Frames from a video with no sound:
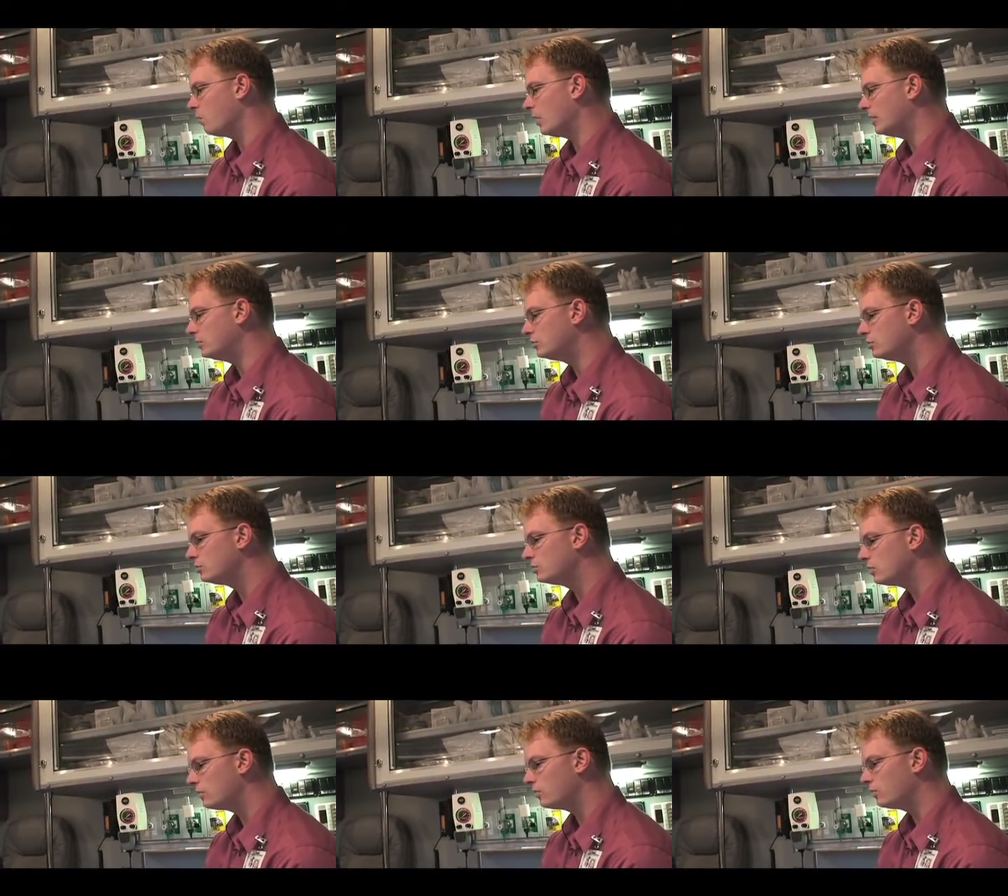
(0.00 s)
we
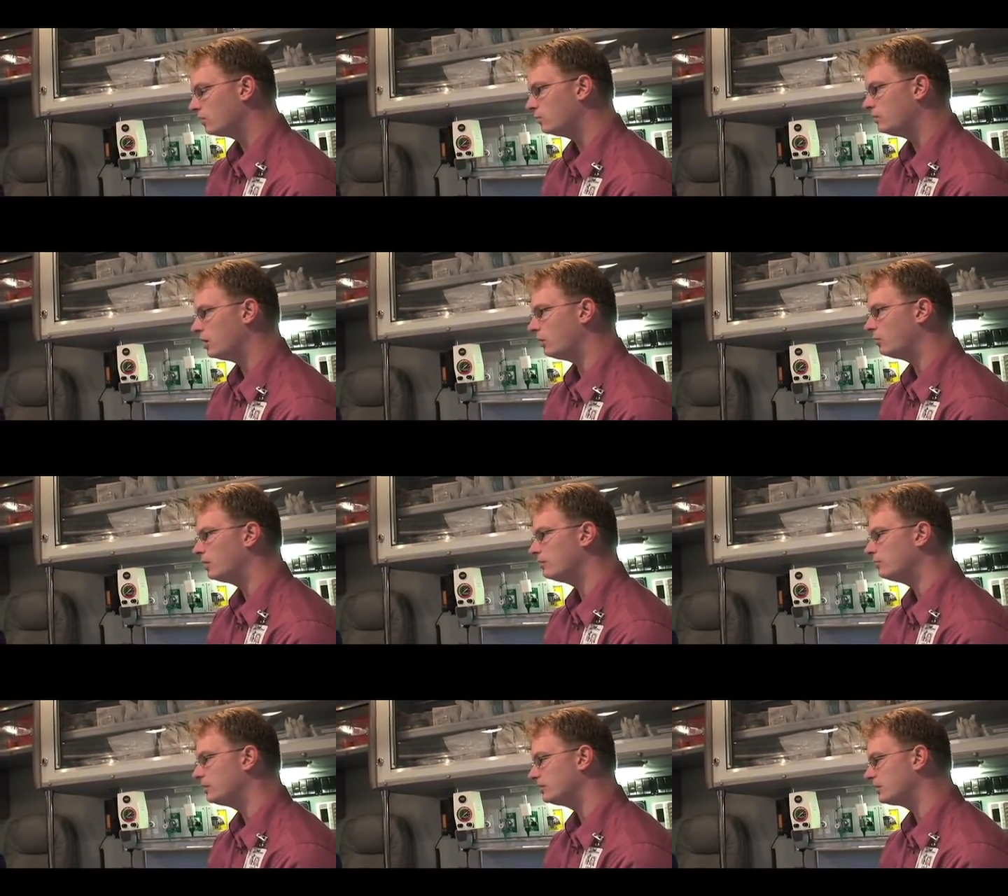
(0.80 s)
do,
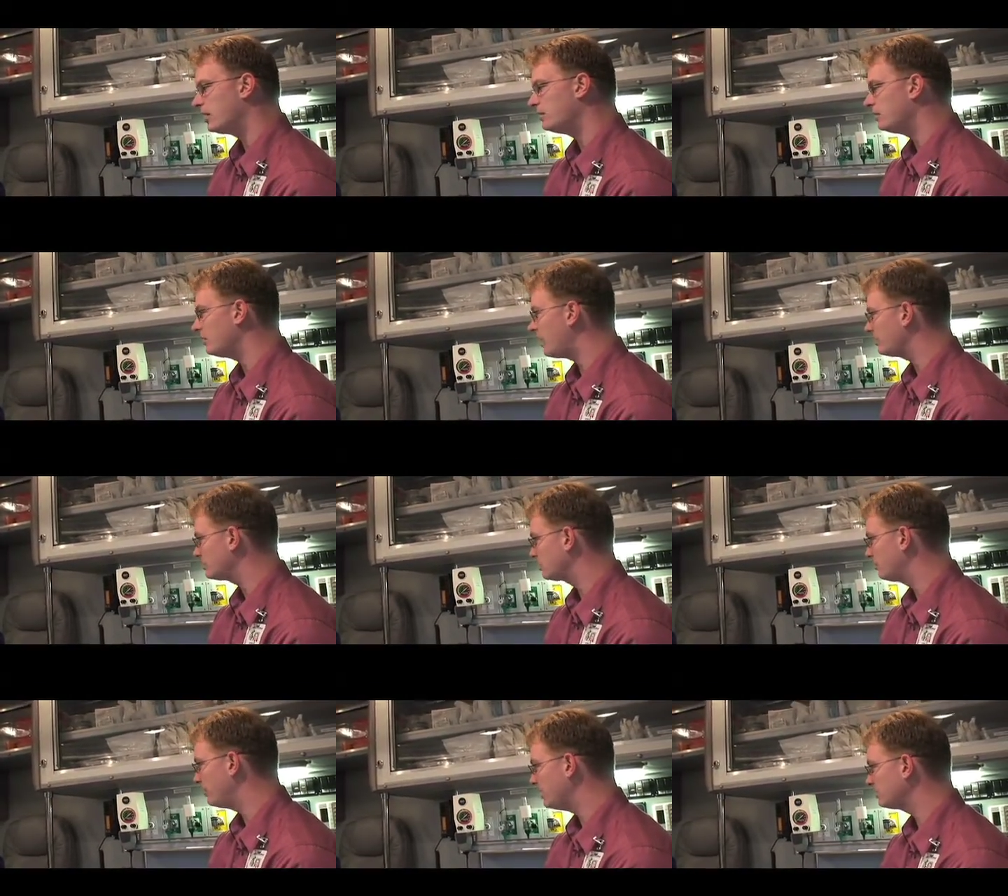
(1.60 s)
we say that
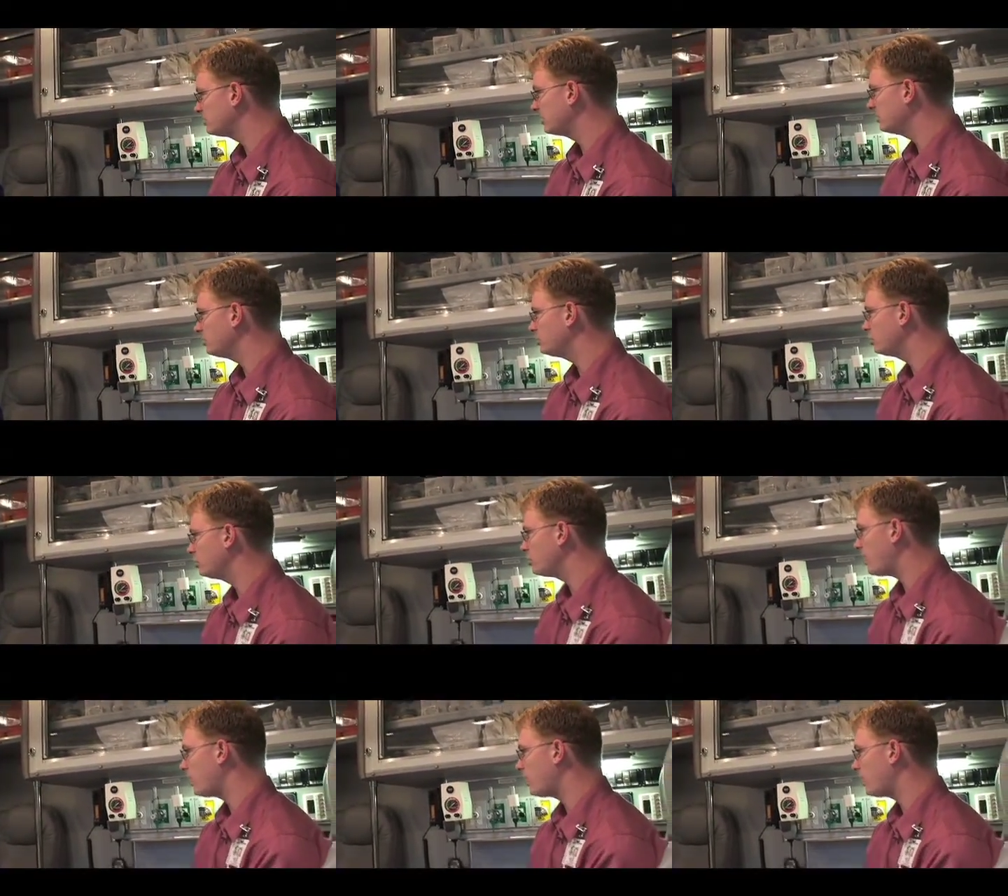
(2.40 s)
that's the best thing to do.